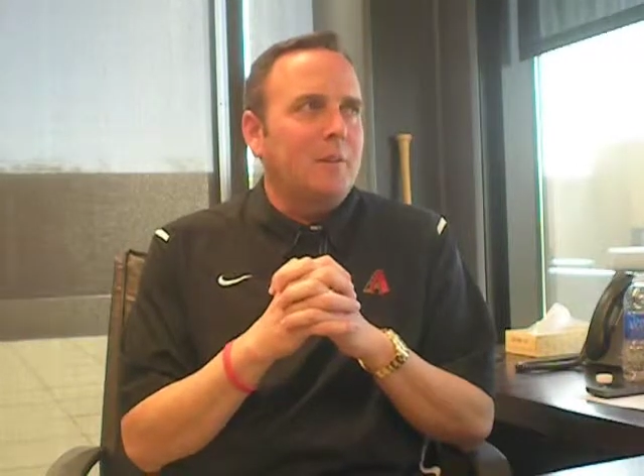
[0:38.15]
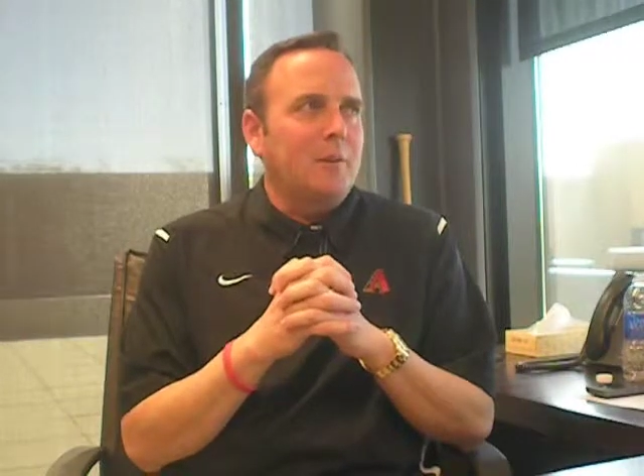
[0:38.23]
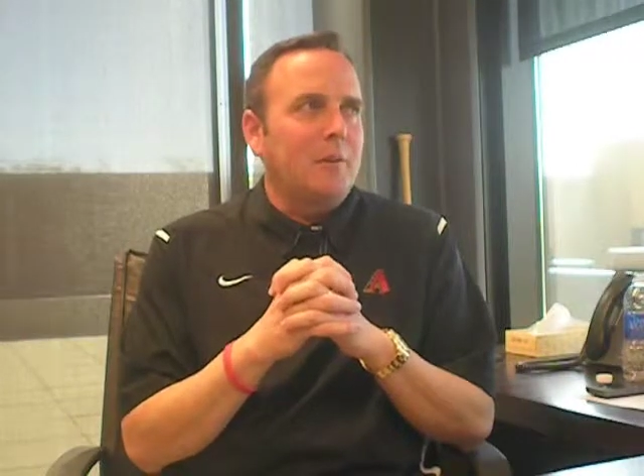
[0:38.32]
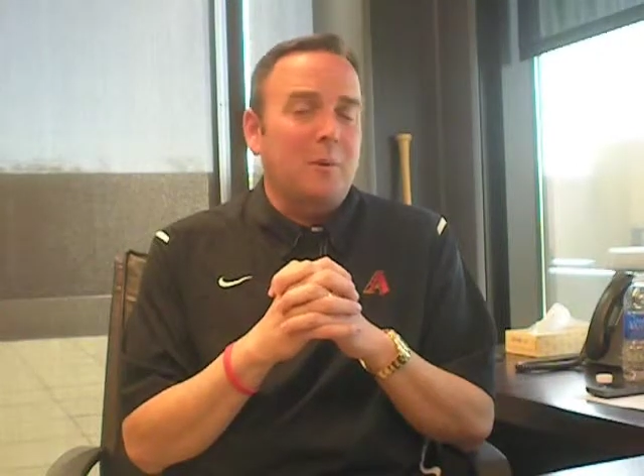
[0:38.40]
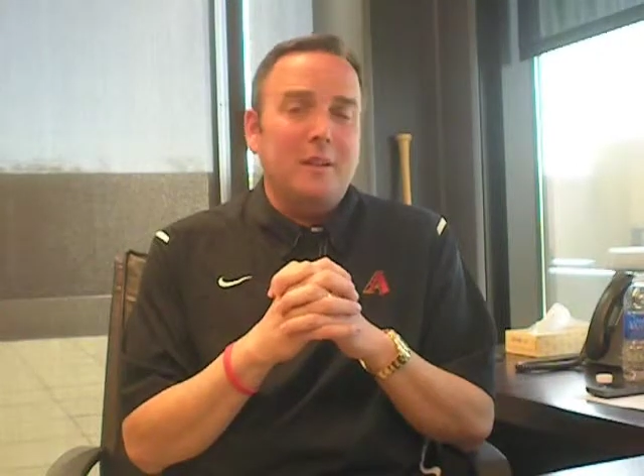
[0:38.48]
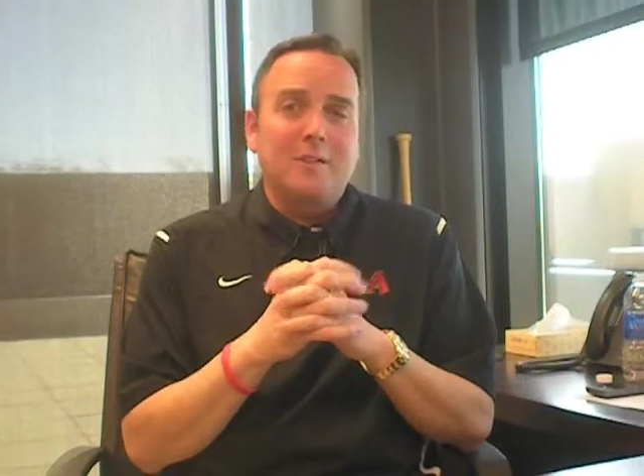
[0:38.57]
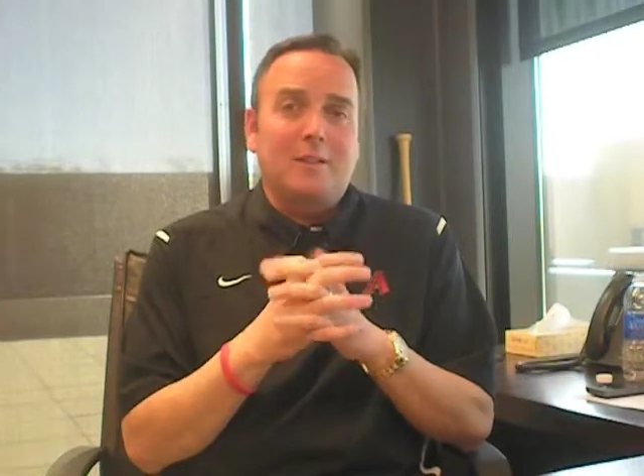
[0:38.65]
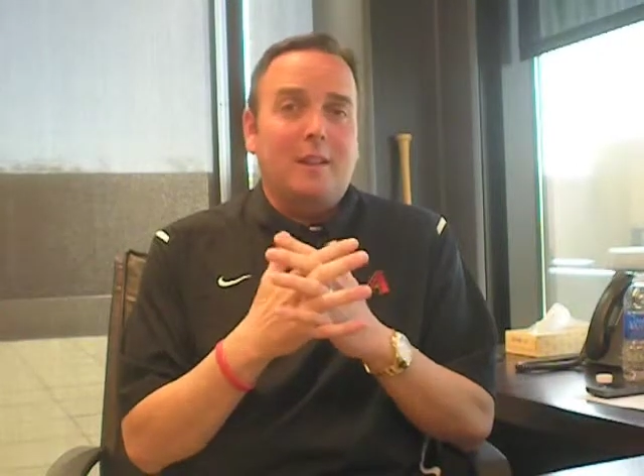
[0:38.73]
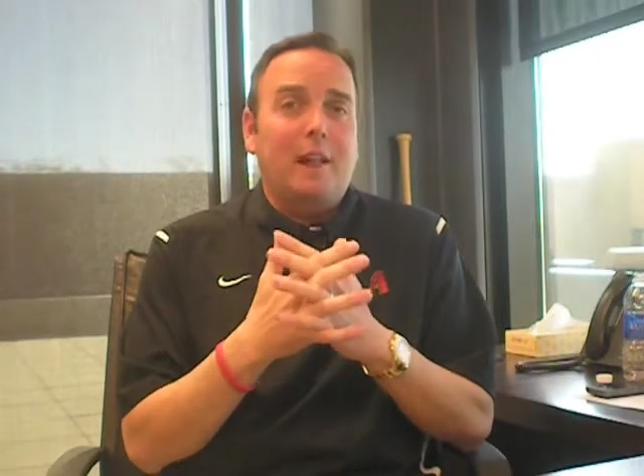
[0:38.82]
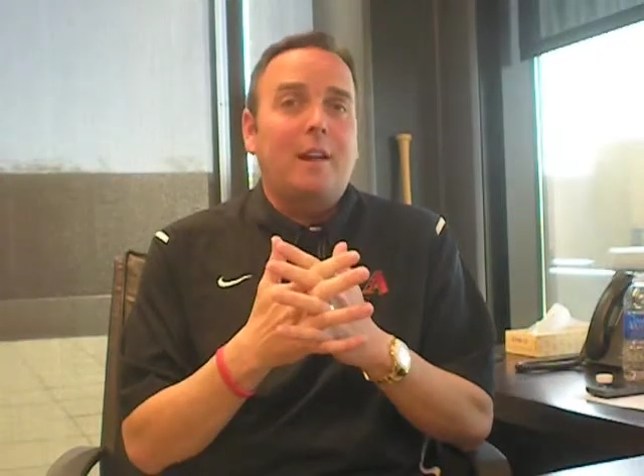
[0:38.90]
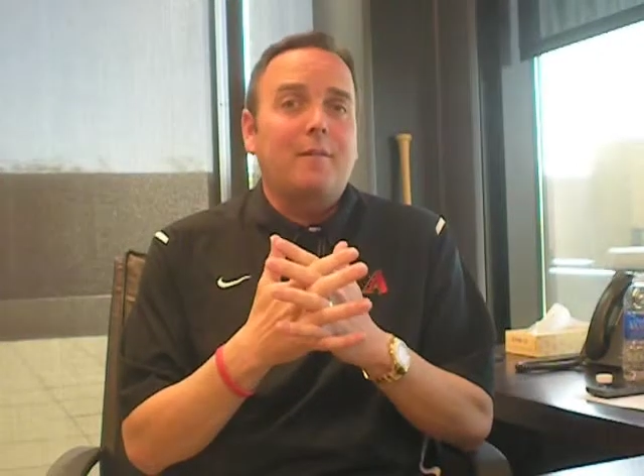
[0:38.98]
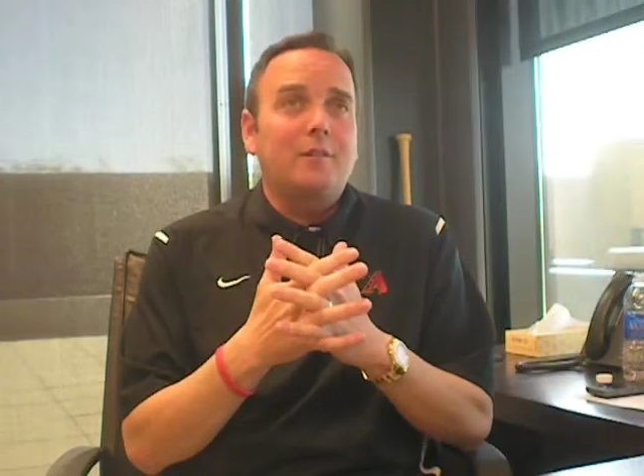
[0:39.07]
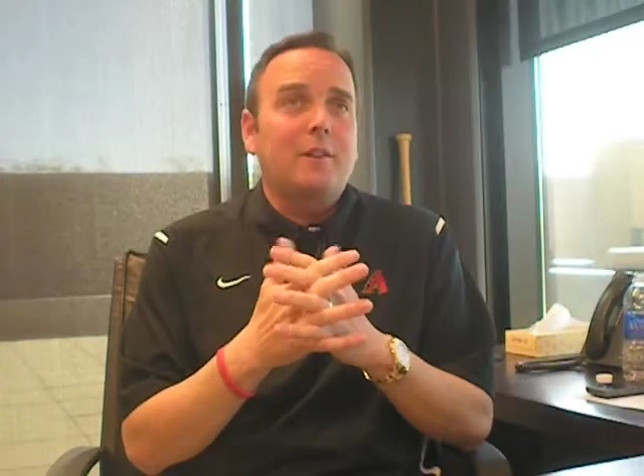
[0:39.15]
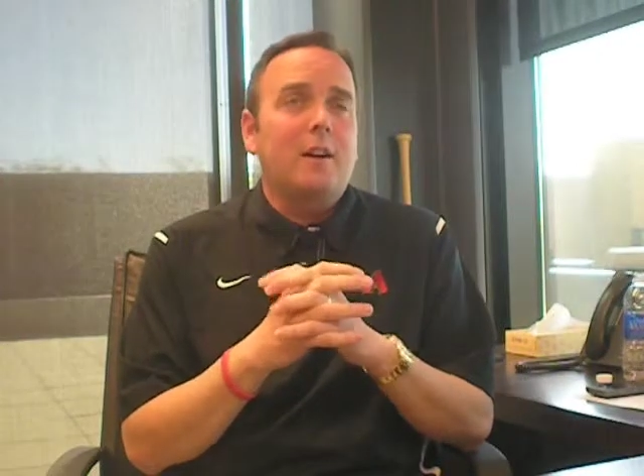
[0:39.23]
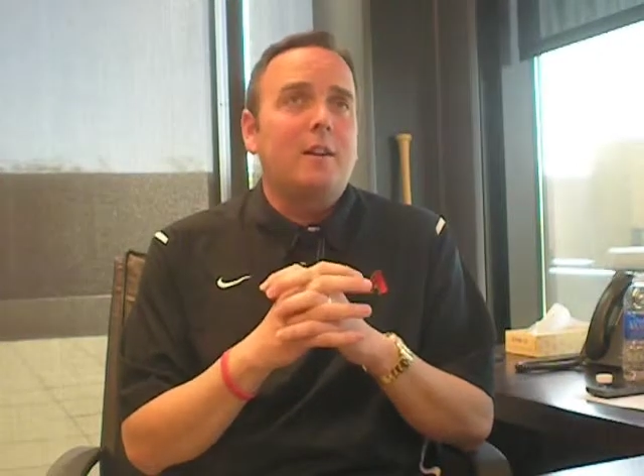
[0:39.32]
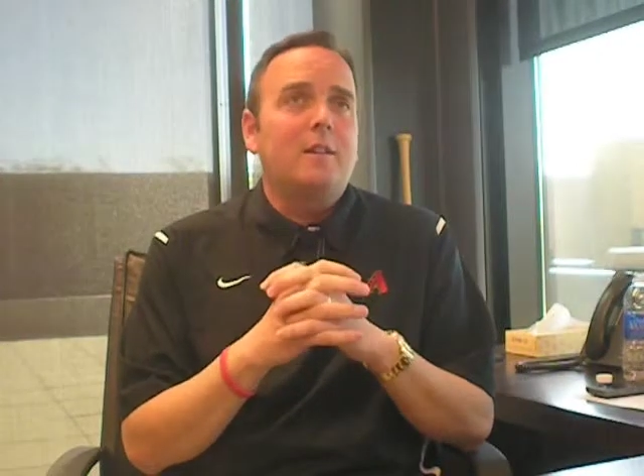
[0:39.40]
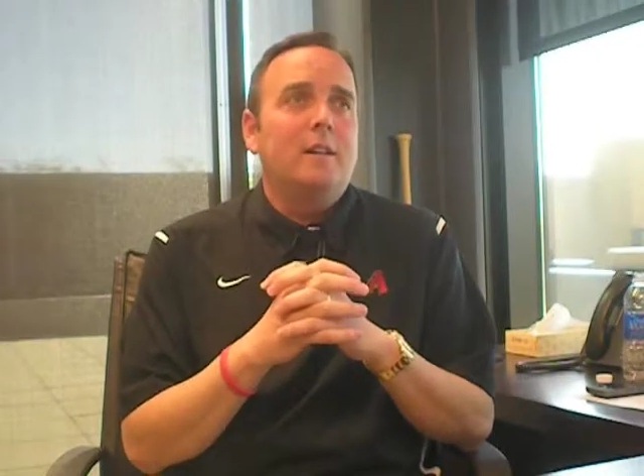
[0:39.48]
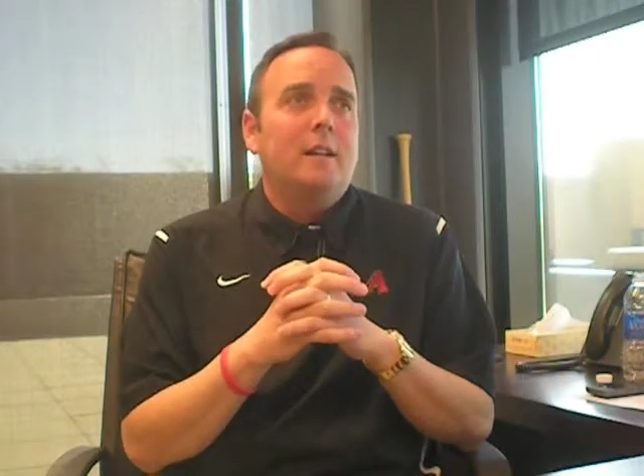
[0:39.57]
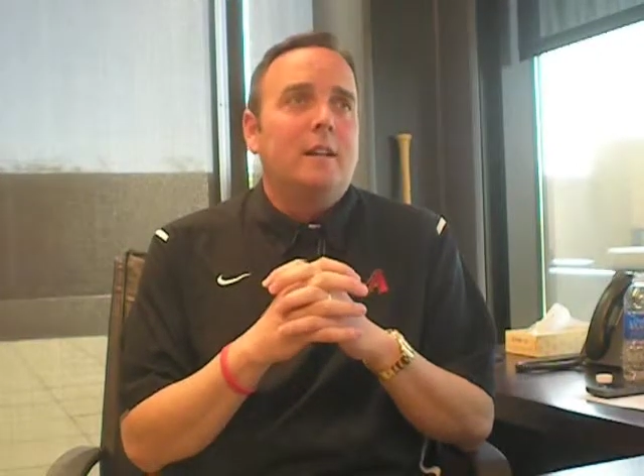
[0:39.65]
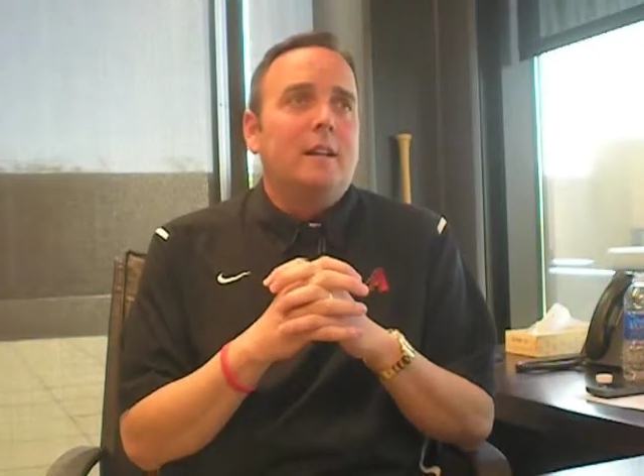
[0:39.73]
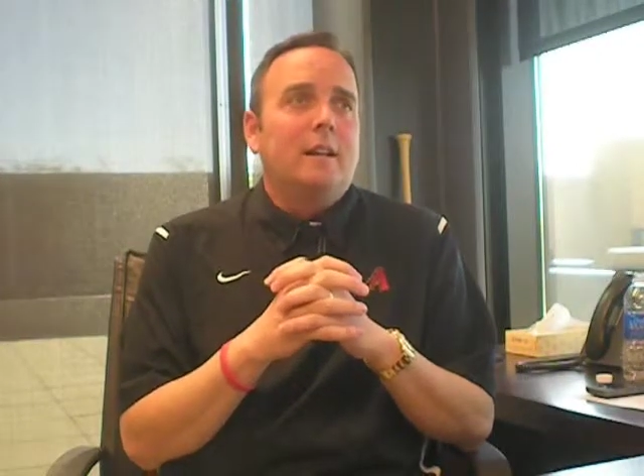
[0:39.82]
Number three is the lifestyle.